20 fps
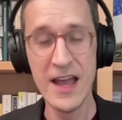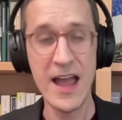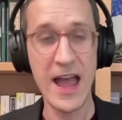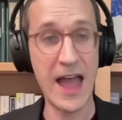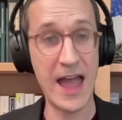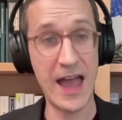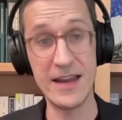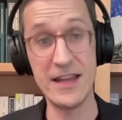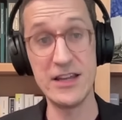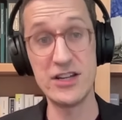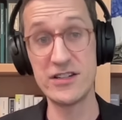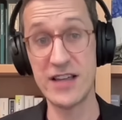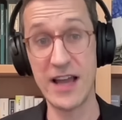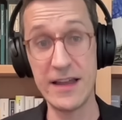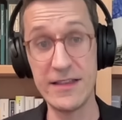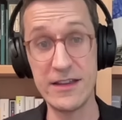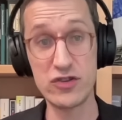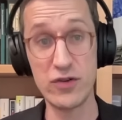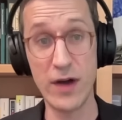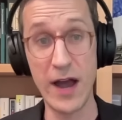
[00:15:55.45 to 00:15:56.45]
And he just had
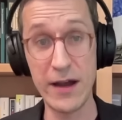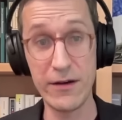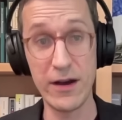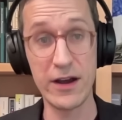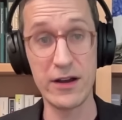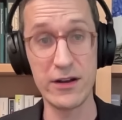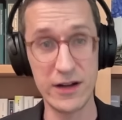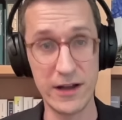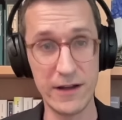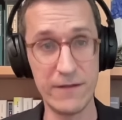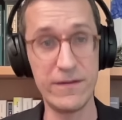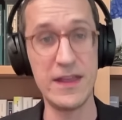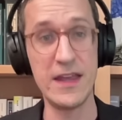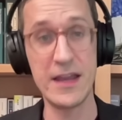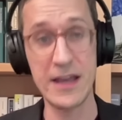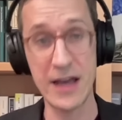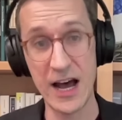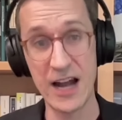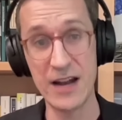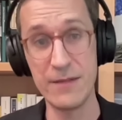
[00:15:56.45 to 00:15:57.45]
the track record of the
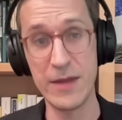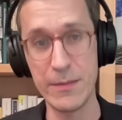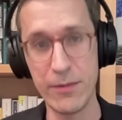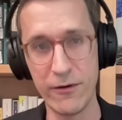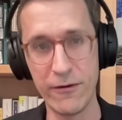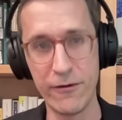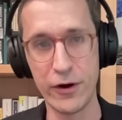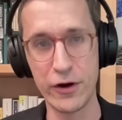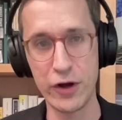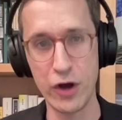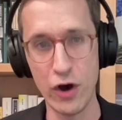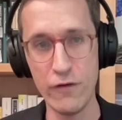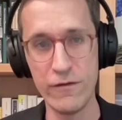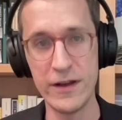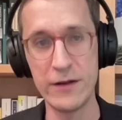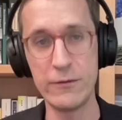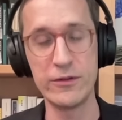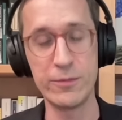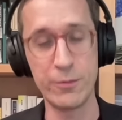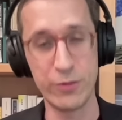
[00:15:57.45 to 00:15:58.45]
economy before
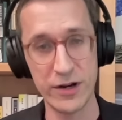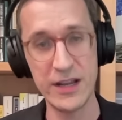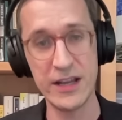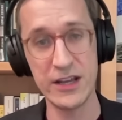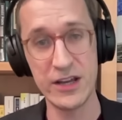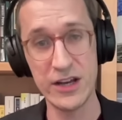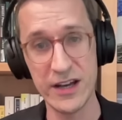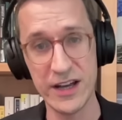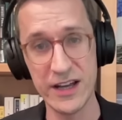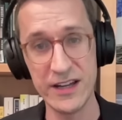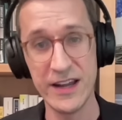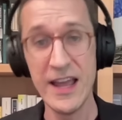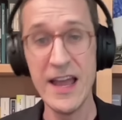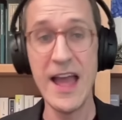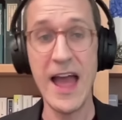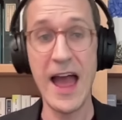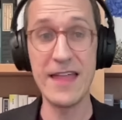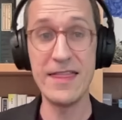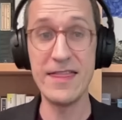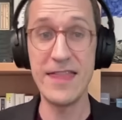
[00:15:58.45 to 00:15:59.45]
COVID was pretty good.
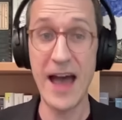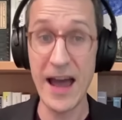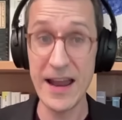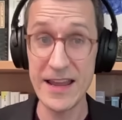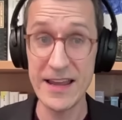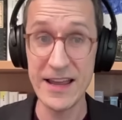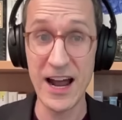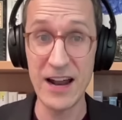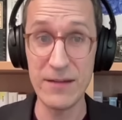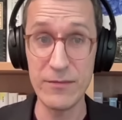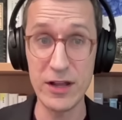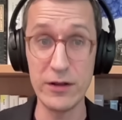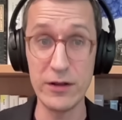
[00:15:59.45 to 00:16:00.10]
And that economy